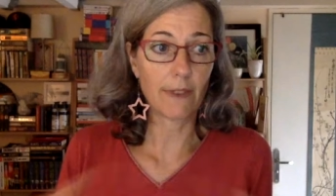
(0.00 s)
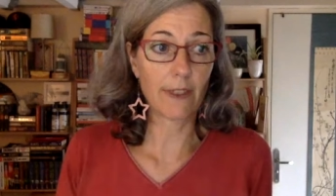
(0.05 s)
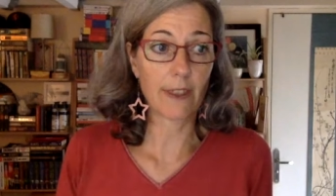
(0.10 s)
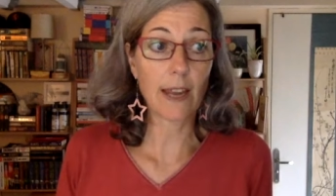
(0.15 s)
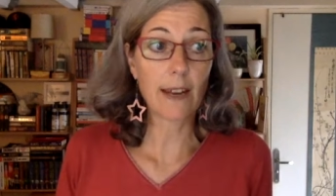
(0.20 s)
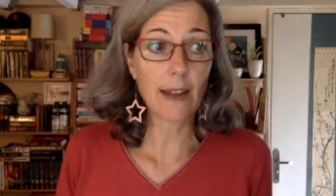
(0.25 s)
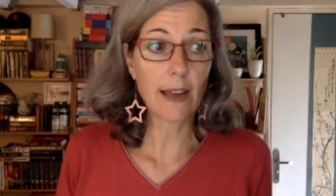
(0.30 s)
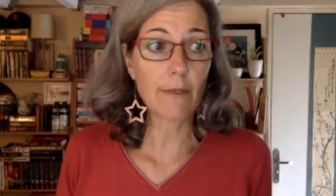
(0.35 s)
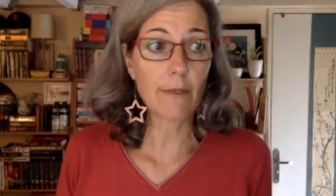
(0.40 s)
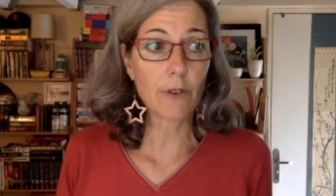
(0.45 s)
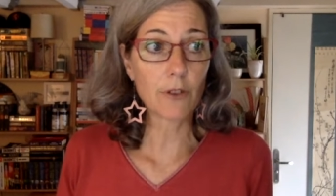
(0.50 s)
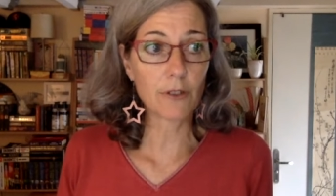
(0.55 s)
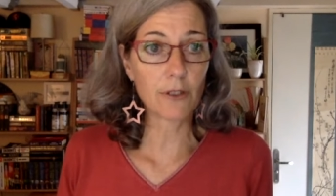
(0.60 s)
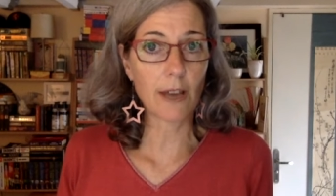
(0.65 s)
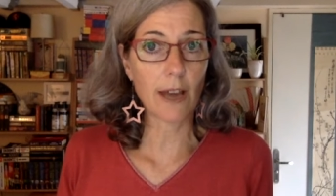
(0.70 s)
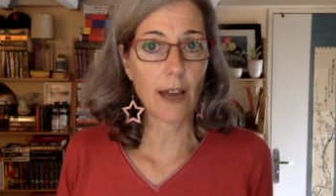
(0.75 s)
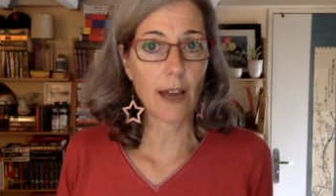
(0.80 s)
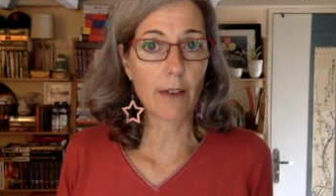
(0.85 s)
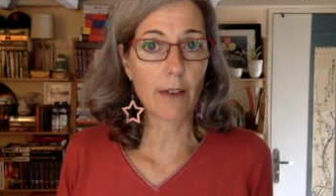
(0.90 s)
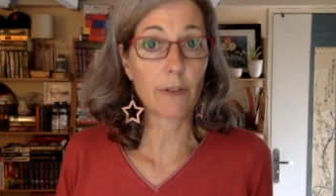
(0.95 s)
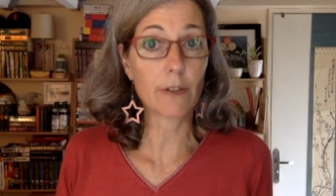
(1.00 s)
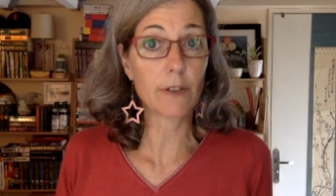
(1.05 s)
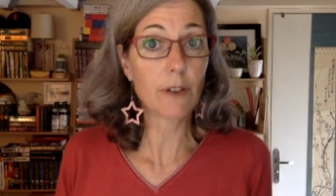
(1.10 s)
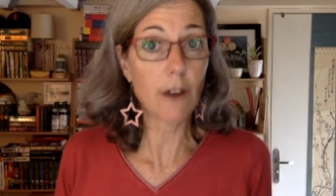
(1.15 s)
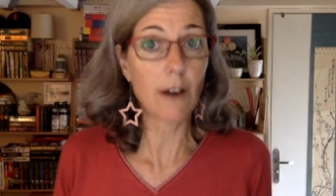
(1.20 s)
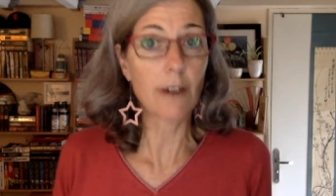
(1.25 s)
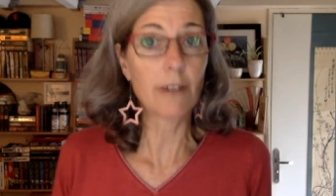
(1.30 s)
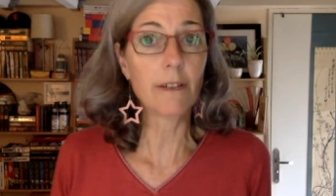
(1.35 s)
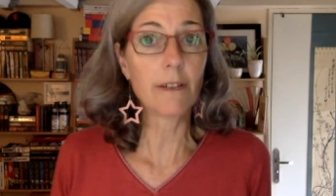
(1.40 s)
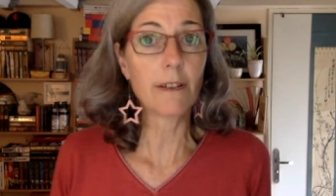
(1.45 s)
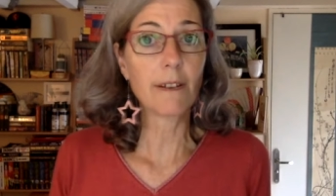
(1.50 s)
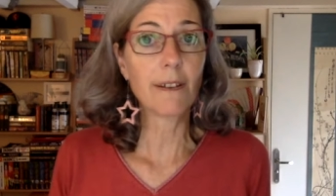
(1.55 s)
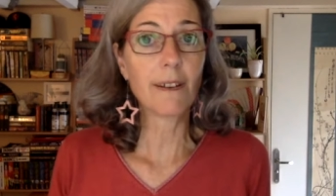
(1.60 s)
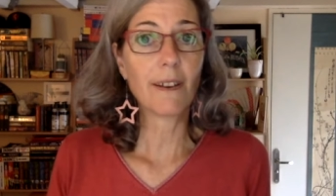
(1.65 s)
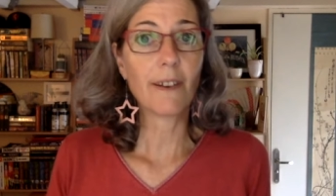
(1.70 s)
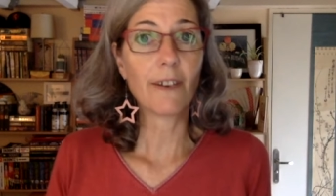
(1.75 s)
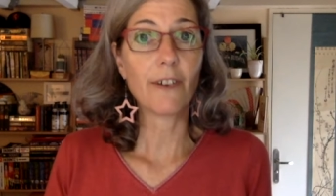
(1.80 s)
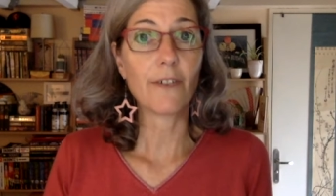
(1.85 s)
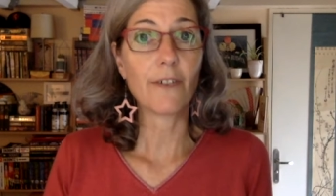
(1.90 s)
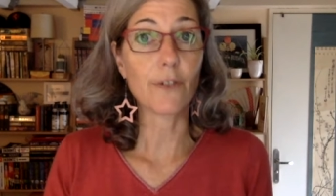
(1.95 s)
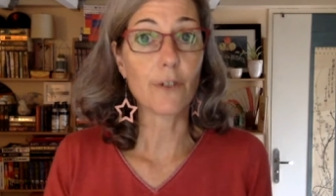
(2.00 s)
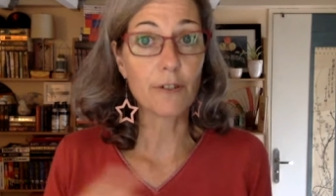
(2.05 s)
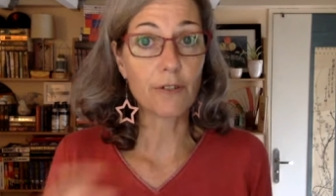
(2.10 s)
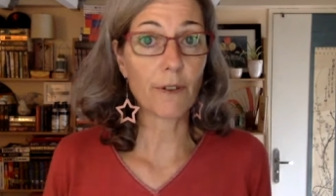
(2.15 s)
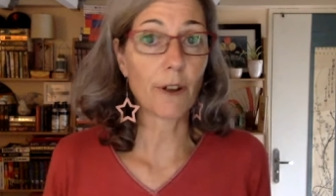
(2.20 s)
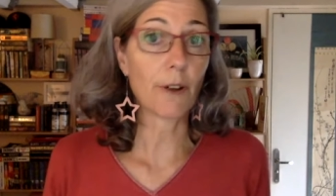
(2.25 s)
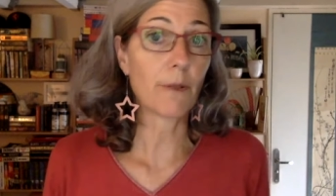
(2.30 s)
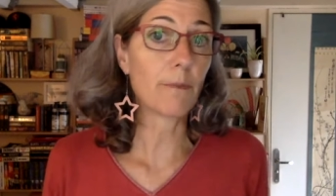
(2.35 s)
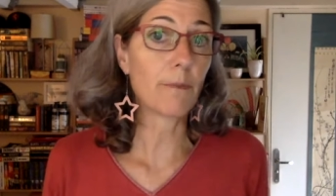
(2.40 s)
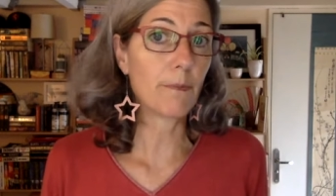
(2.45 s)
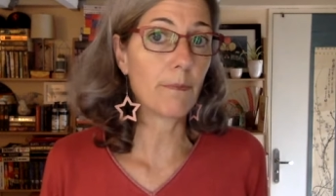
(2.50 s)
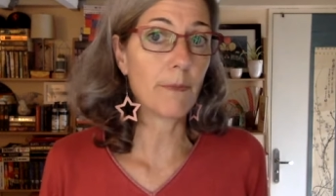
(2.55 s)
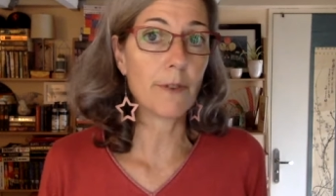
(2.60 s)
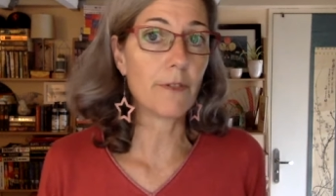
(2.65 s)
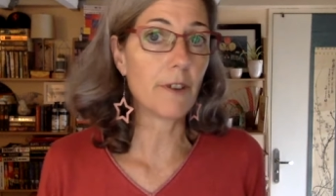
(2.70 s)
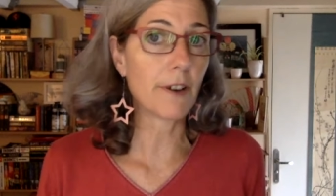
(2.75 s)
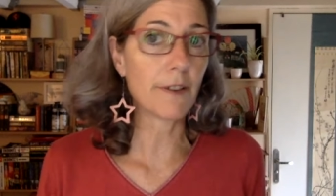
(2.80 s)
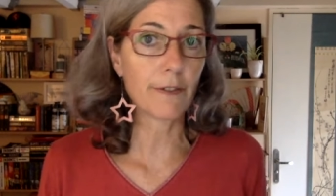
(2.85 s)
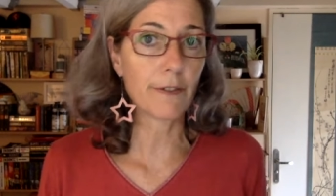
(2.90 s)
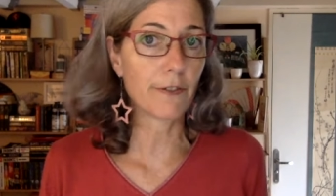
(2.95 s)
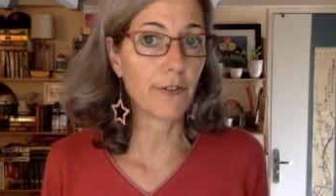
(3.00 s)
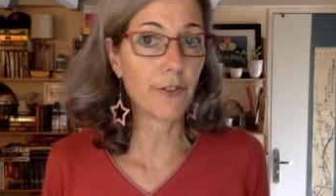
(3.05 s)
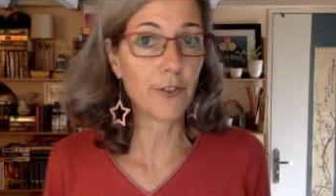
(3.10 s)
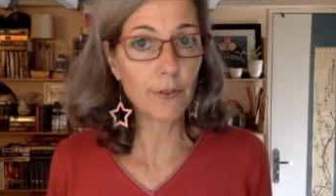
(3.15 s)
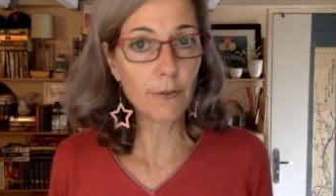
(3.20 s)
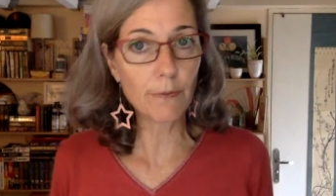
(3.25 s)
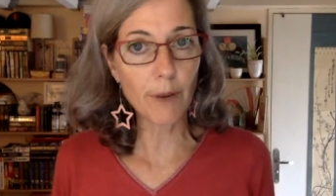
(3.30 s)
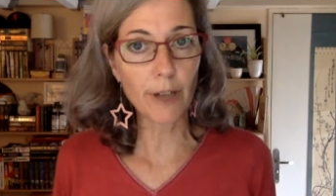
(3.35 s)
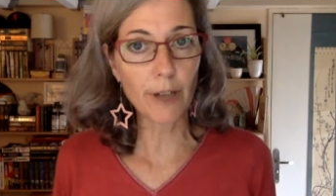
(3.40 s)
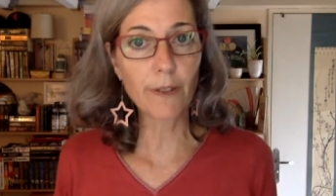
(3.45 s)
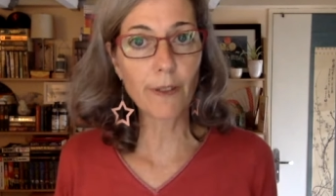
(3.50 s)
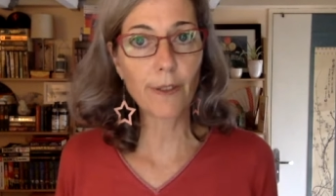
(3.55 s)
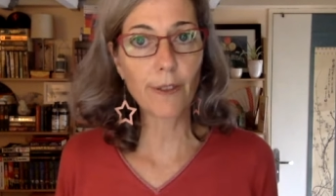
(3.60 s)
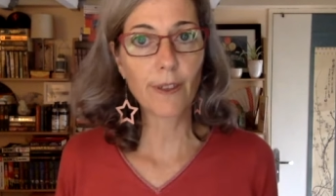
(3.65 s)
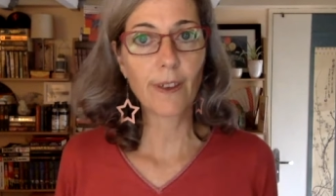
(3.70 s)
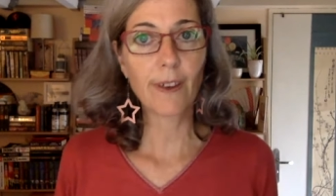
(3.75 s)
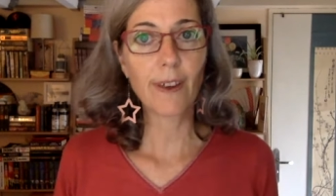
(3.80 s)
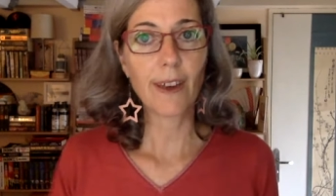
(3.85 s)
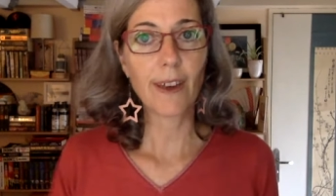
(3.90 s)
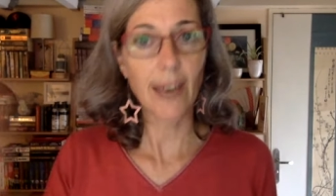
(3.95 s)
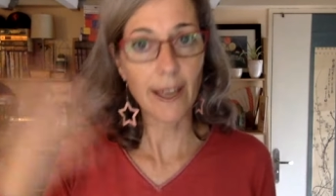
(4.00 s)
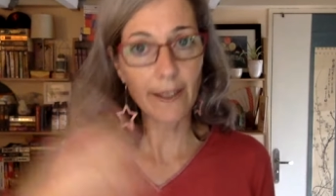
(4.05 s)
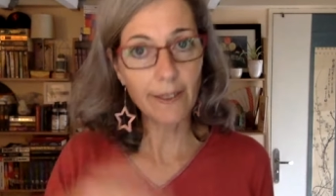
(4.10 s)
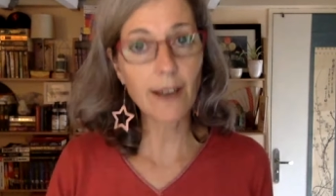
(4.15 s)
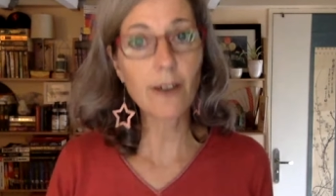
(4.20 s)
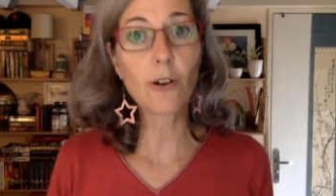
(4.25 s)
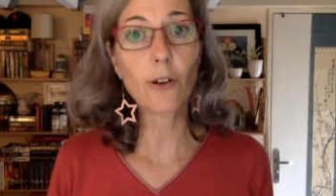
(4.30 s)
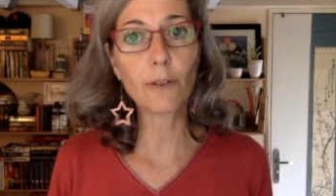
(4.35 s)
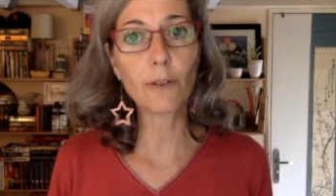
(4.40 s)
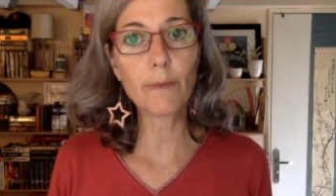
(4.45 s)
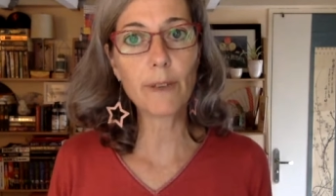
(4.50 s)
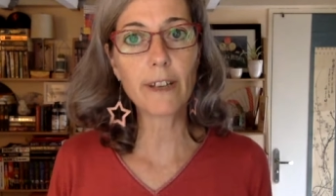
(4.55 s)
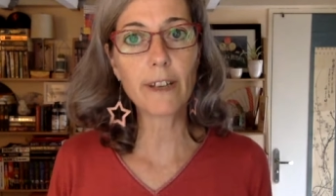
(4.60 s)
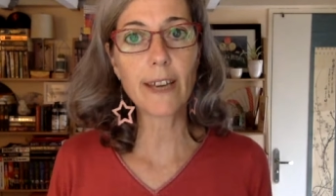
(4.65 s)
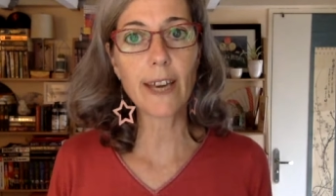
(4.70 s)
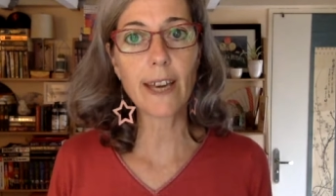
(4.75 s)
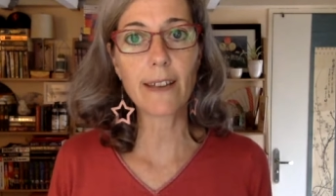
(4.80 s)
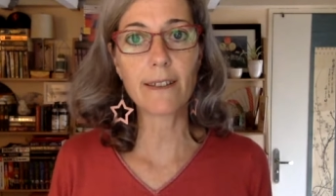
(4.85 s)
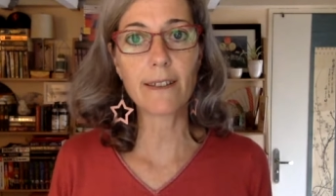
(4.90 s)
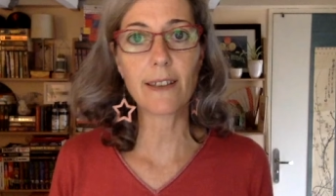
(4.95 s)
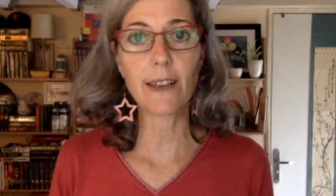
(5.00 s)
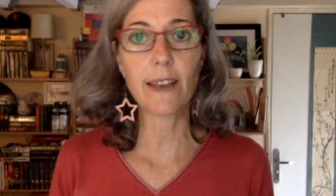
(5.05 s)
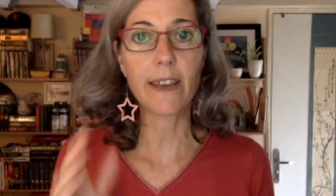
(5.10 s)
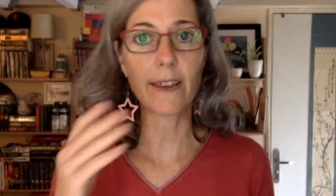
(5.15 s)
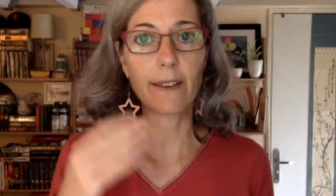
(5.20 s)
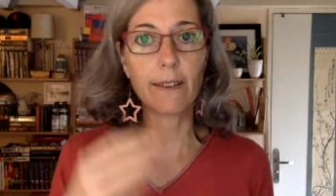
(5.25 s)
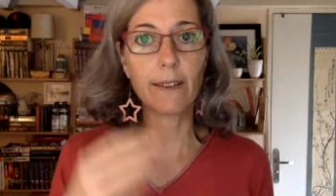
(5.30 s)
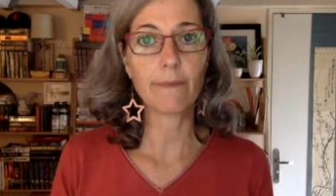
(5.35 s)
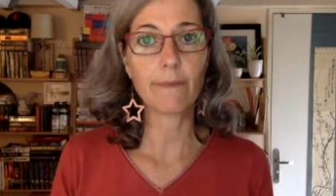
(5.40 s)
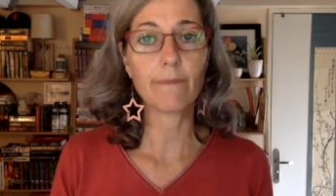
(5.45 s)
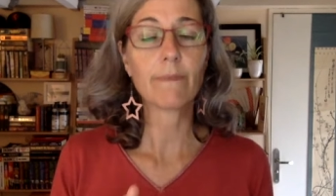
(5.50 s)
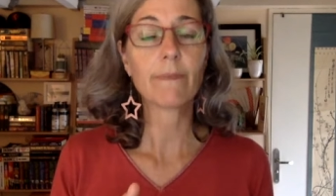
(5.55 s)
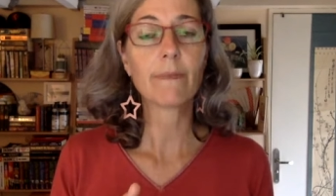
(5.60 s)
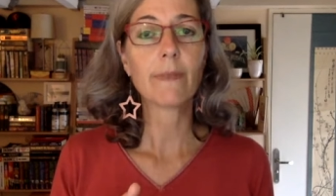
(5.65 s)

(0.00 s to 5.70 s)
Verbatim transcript: then I was uh, I was gone for a, another few months, and they called me again saying